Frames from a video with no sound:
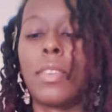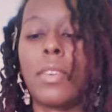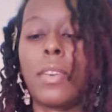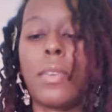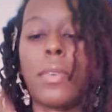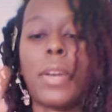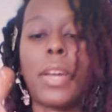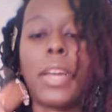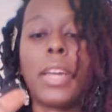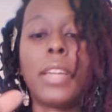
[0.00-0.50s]

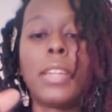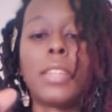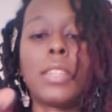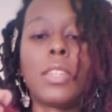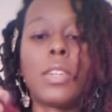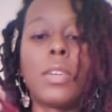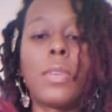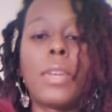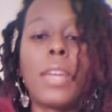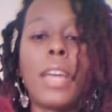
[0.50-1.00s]
All right,
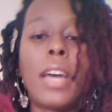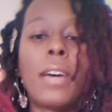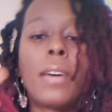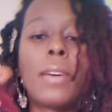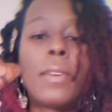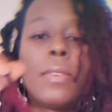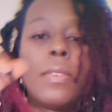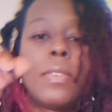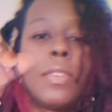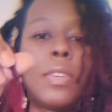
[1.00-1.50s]
so
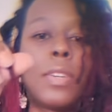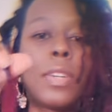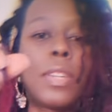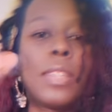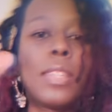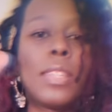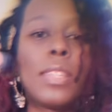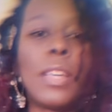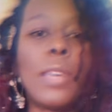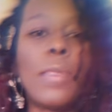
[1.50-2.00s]
now you can
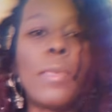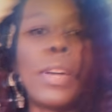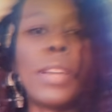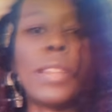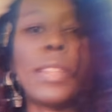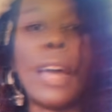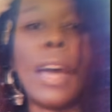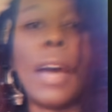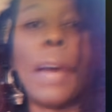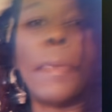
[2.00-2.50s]
see
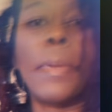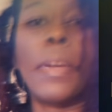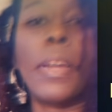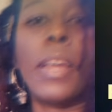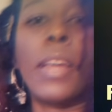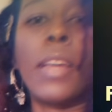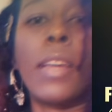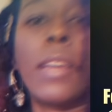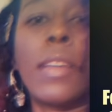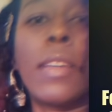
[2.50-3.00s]
what's
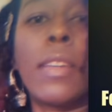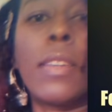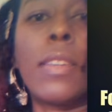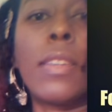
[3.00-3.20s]
happening.